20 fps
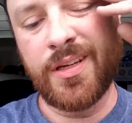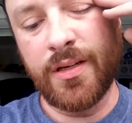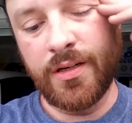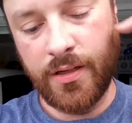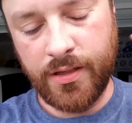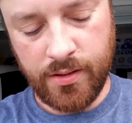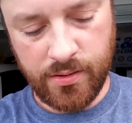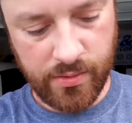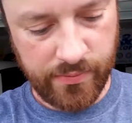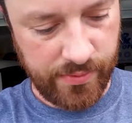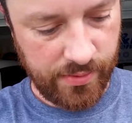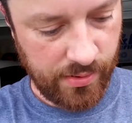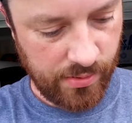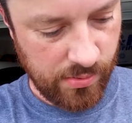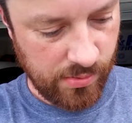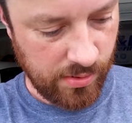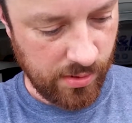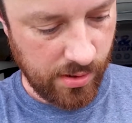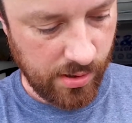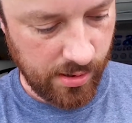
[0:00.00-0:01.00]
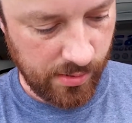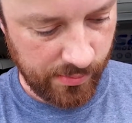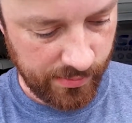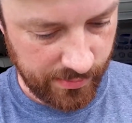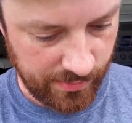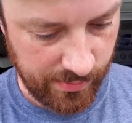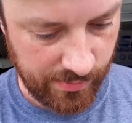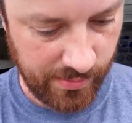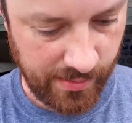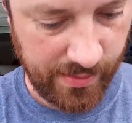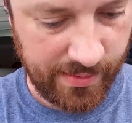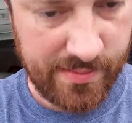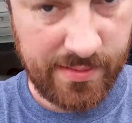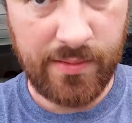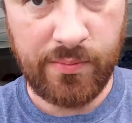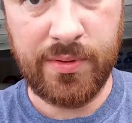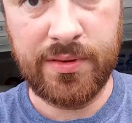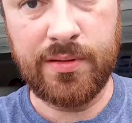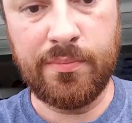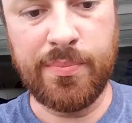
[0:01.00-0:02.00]
going to go over the whole car with, like I
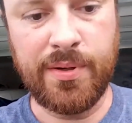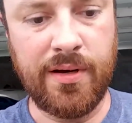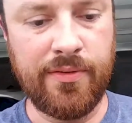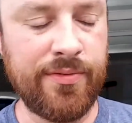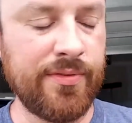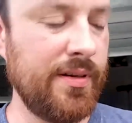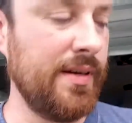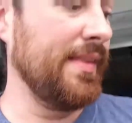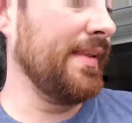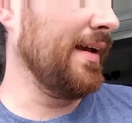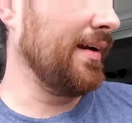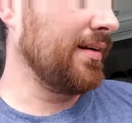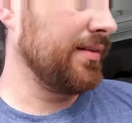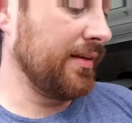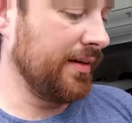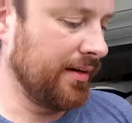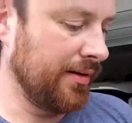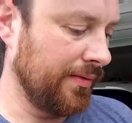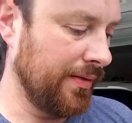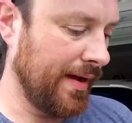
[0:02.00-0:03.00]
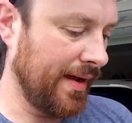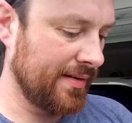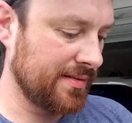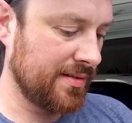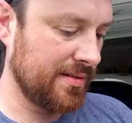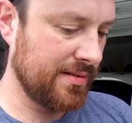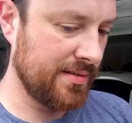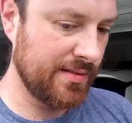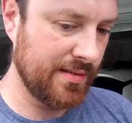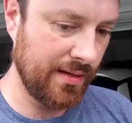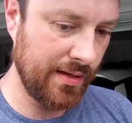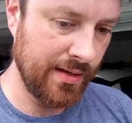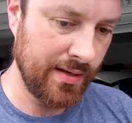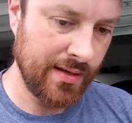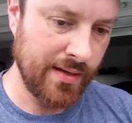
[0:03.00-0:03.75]
said, with the buffer and that cleaner wax, just to,